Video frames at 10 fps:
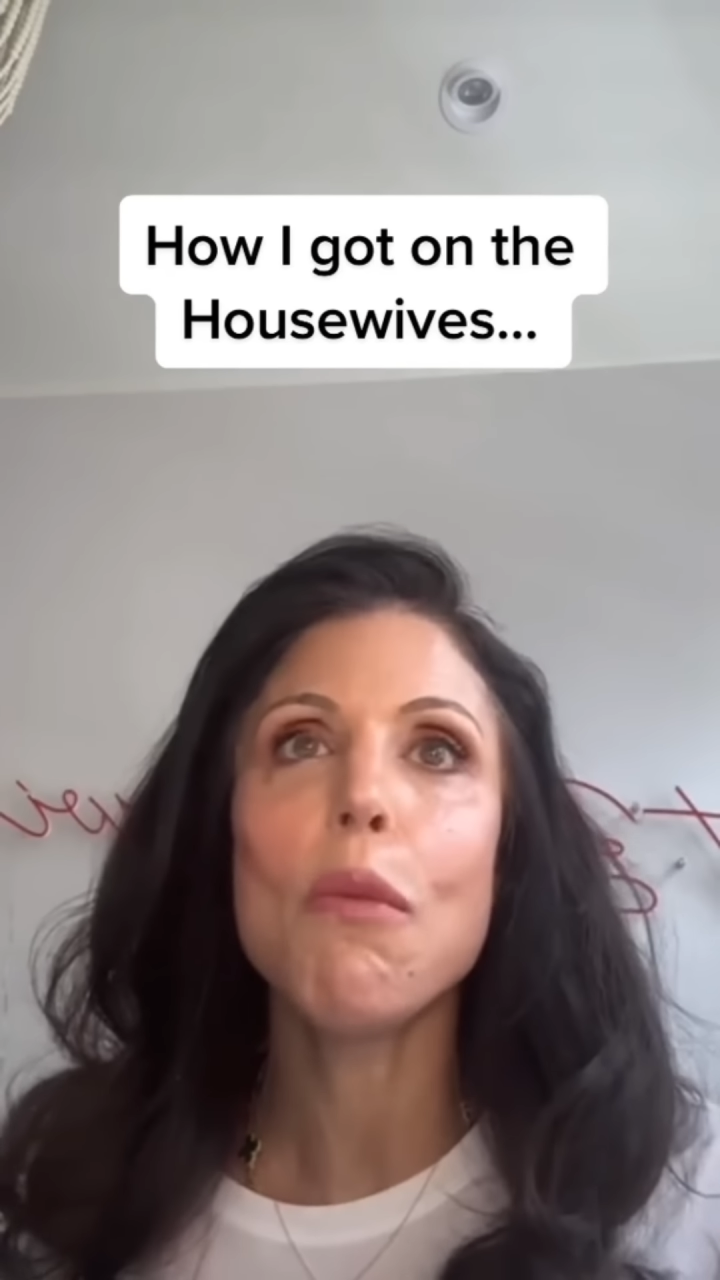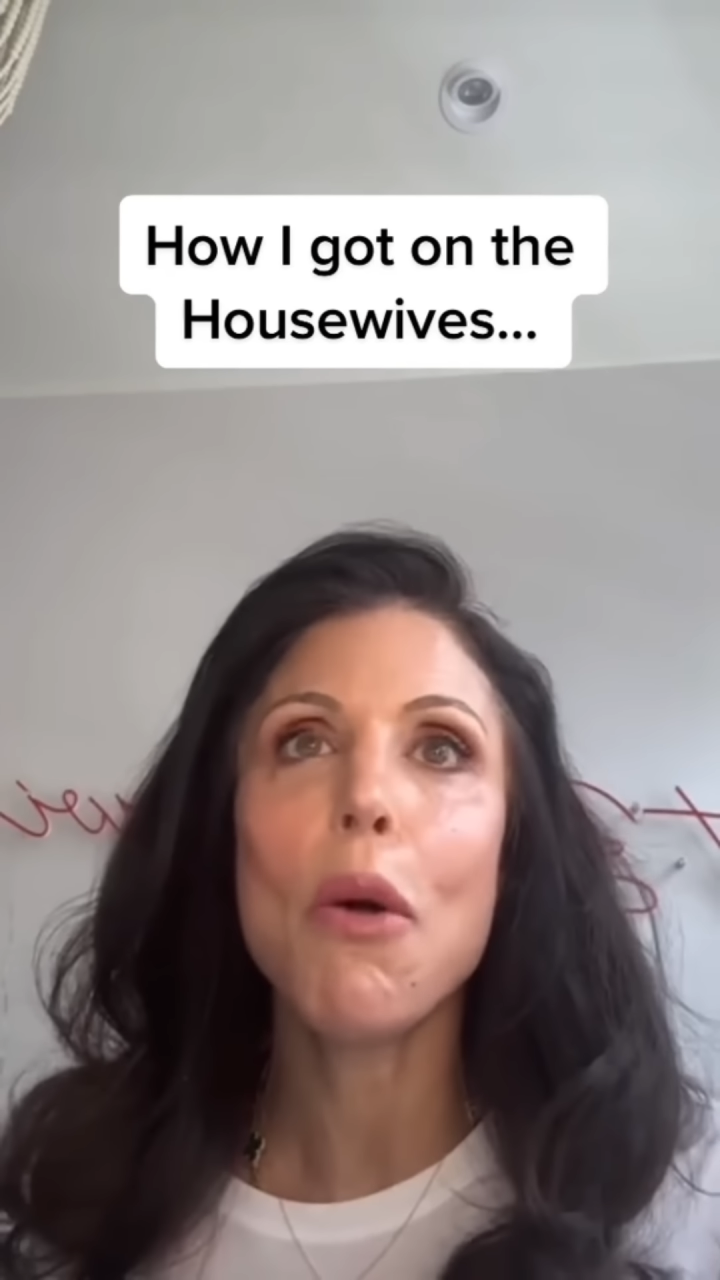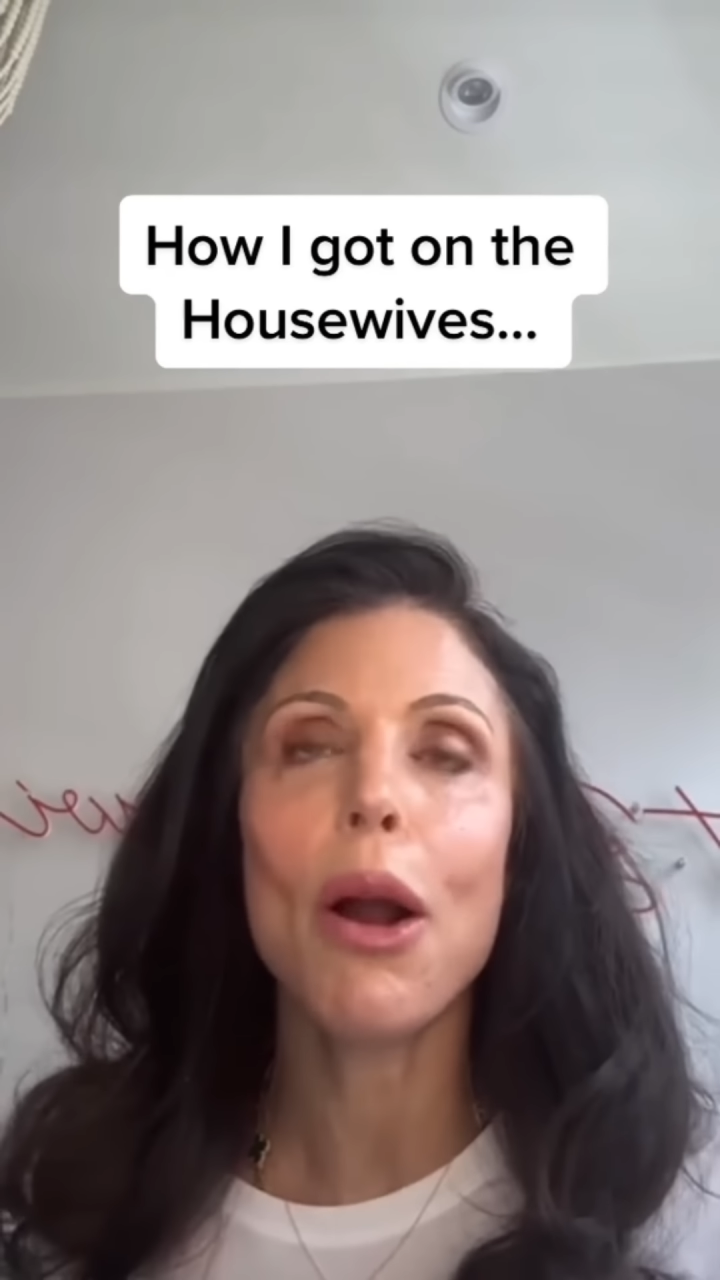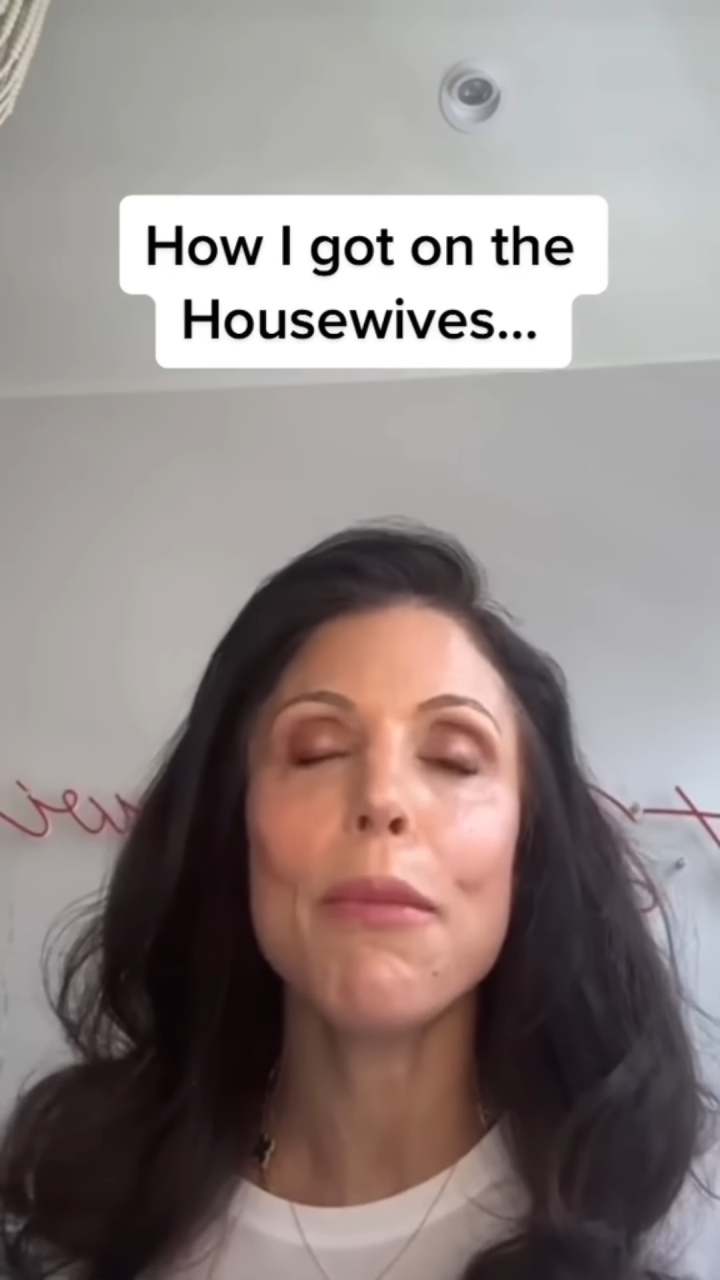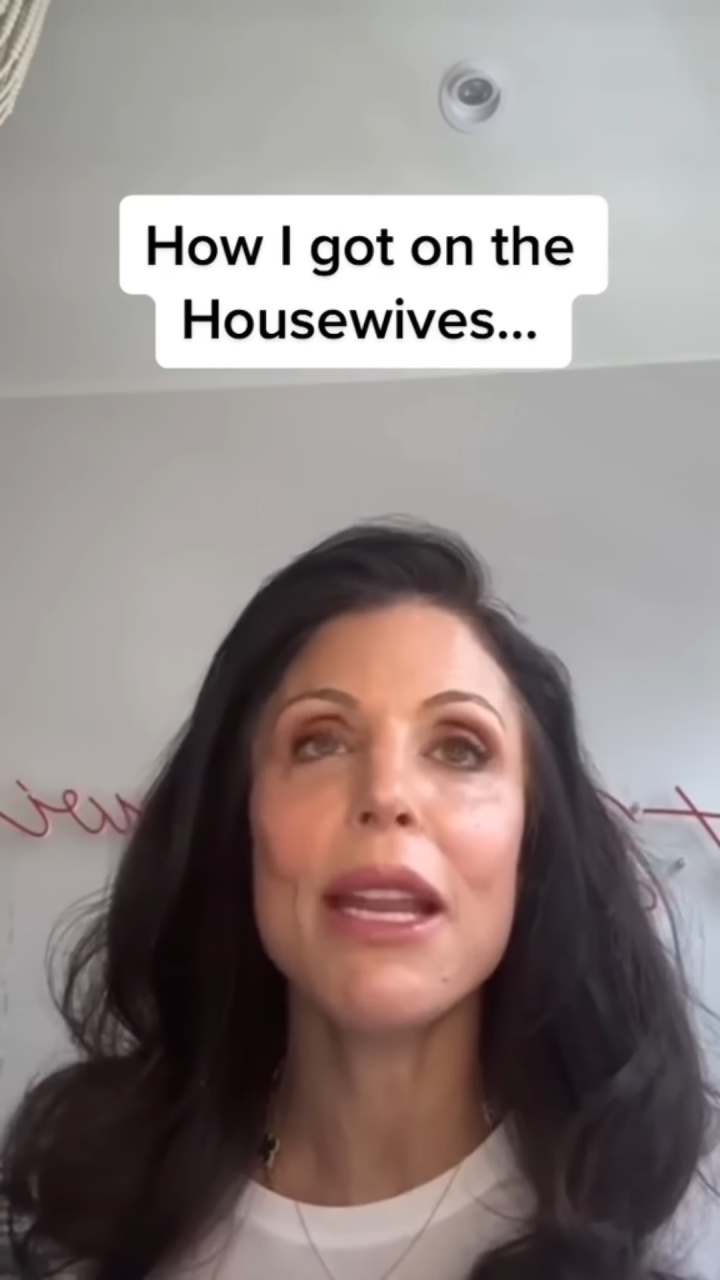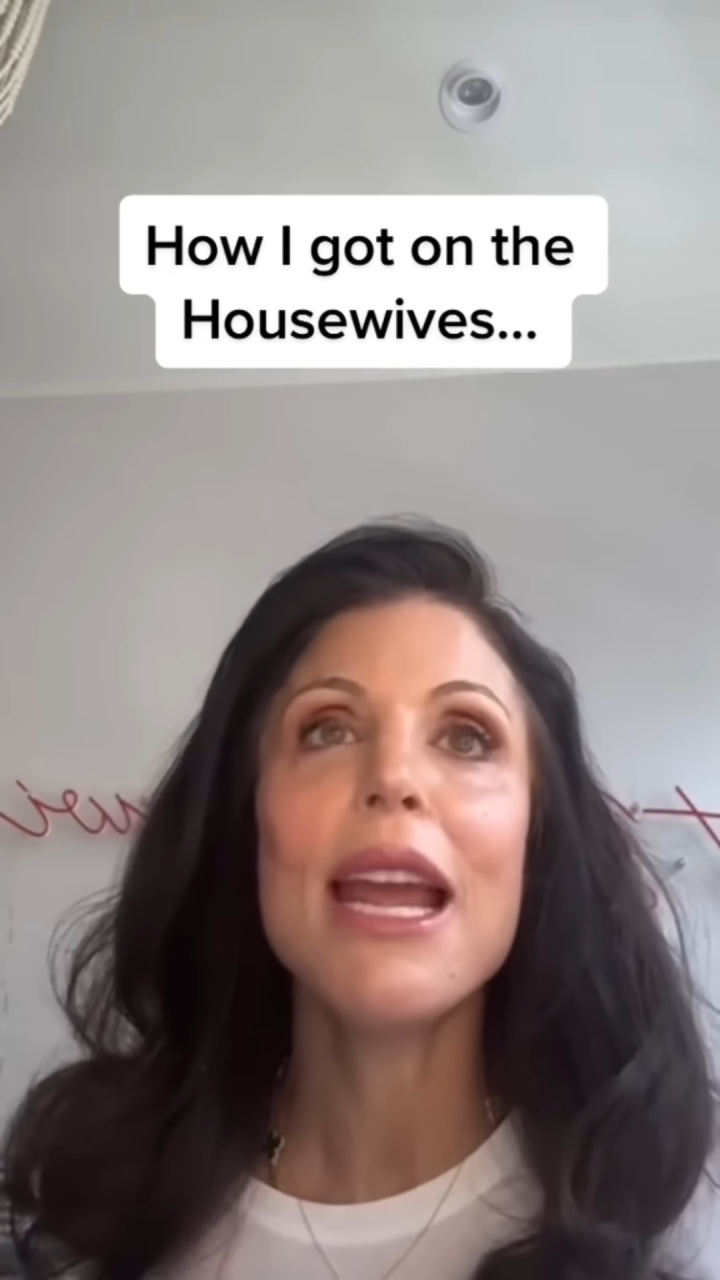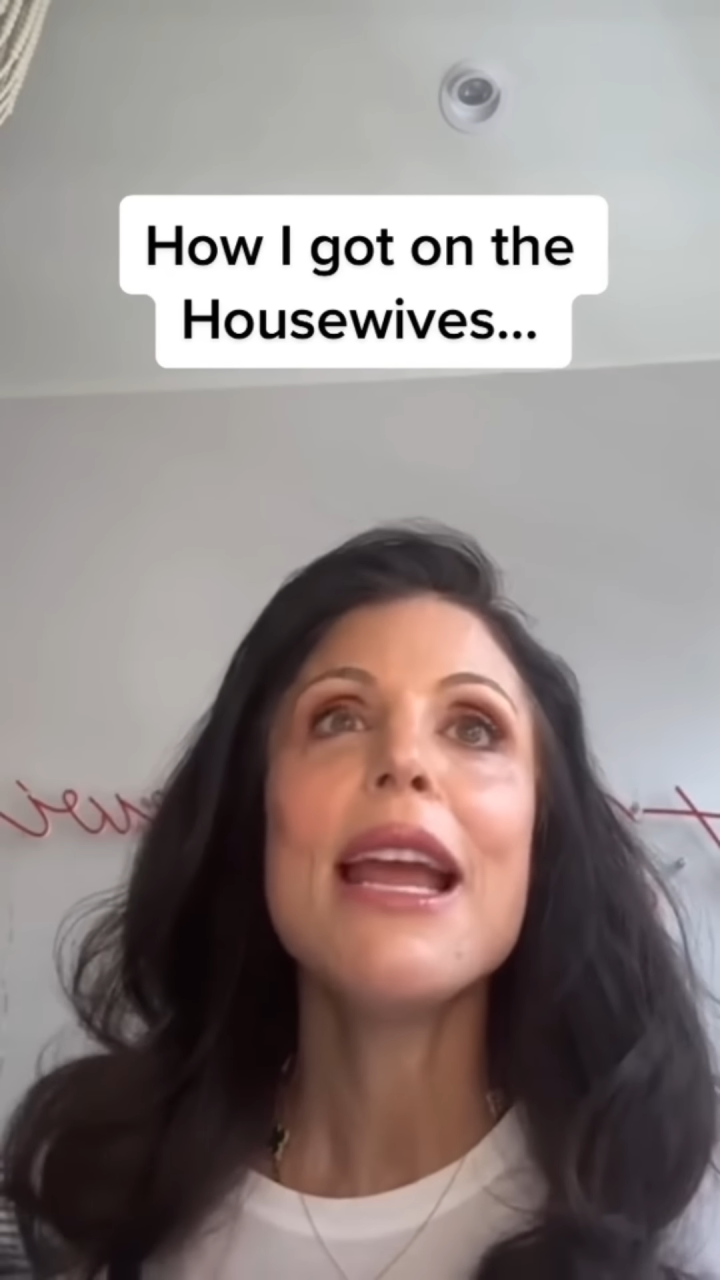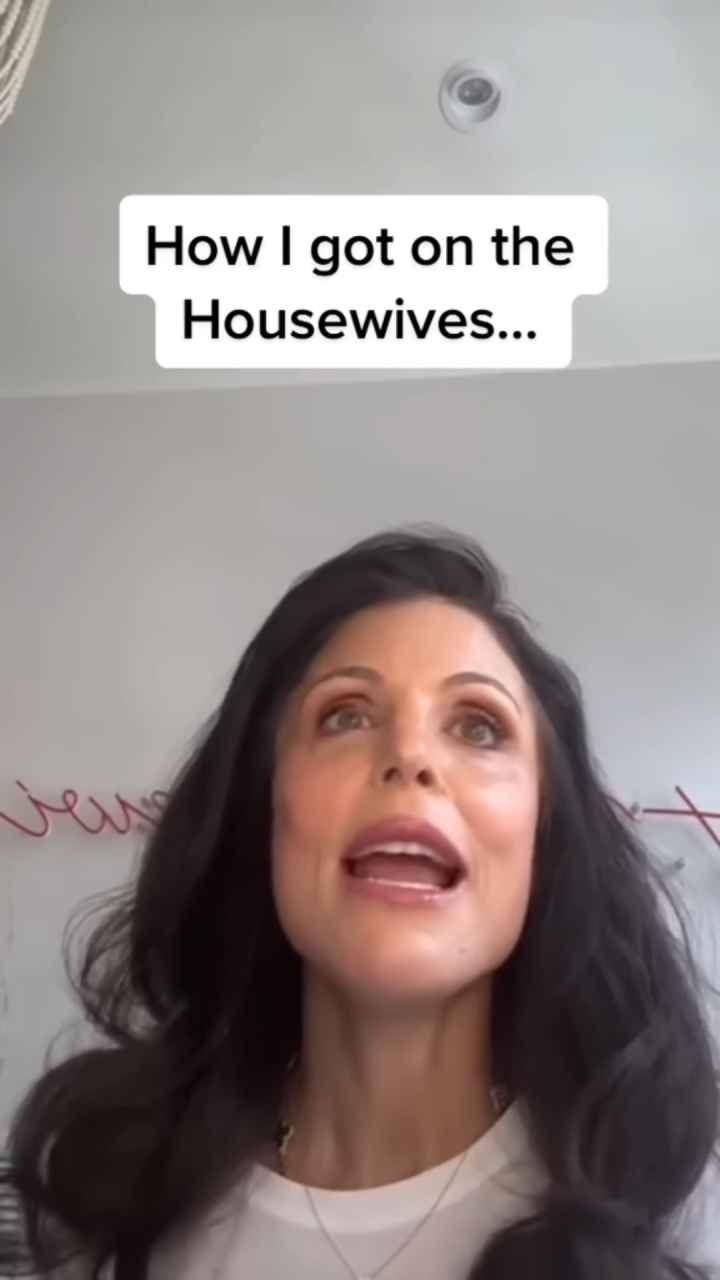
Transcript: apartment